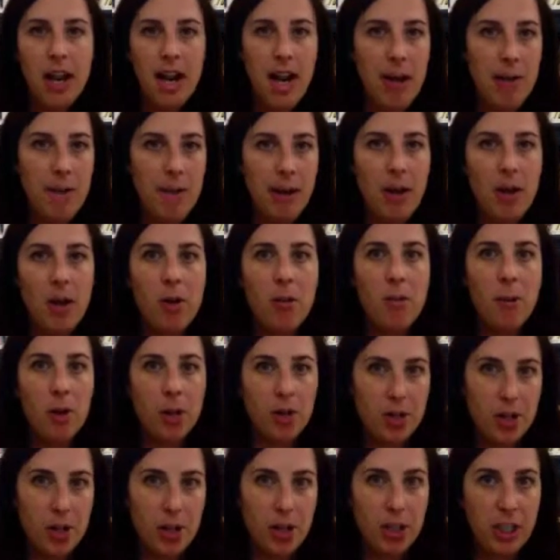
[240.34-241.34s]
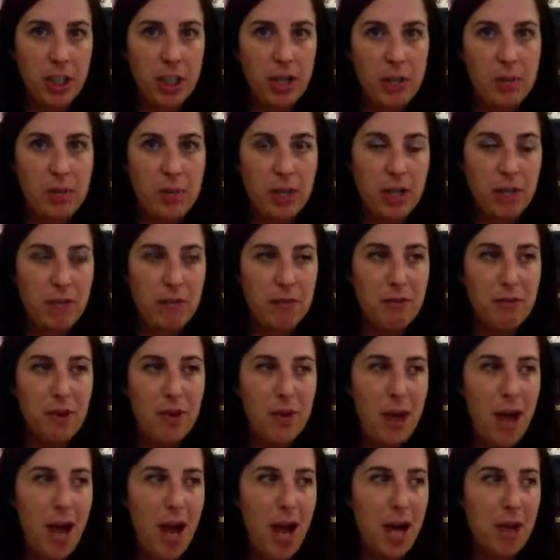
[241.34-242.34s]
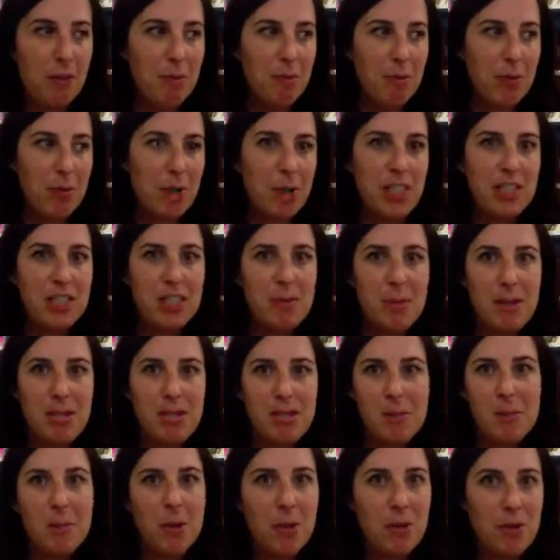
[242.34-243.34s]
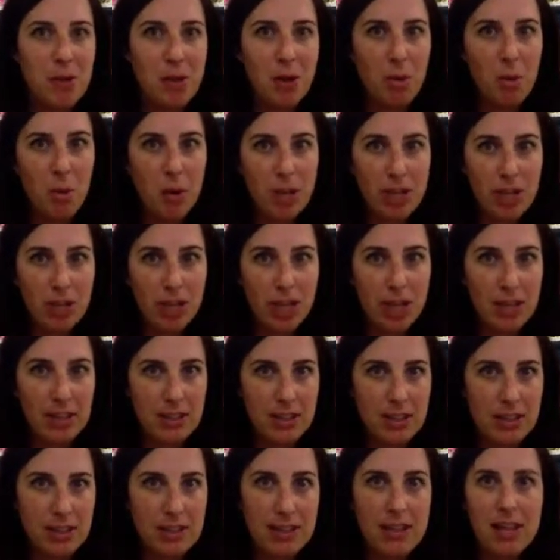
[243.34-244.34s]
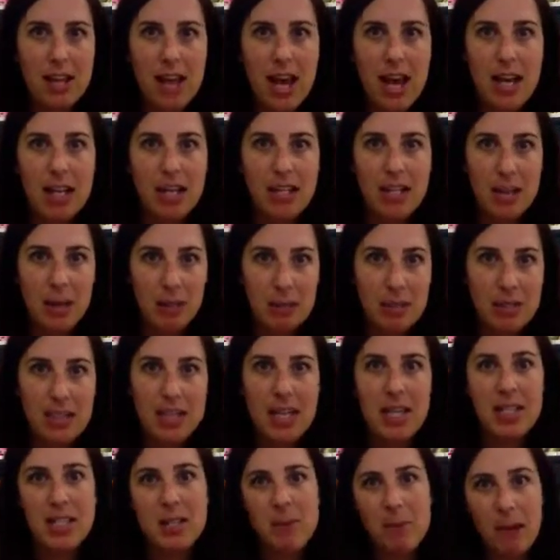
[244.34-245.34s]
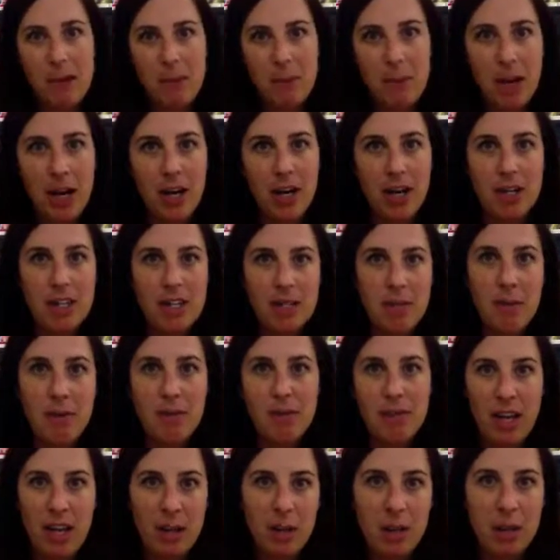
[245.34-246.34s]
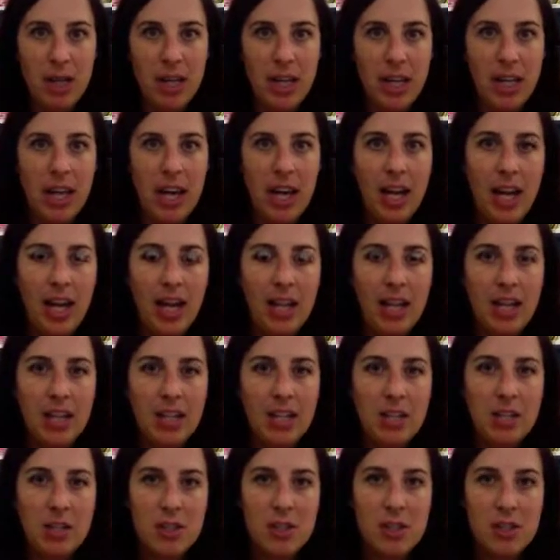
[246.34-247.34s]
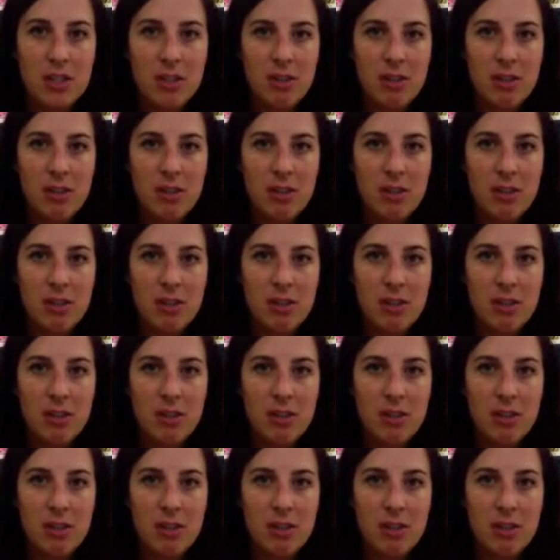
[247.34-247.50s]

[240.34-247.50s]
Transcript: and my own personal use of Christmas and birthday wish lists that I would send to my parents, my family, and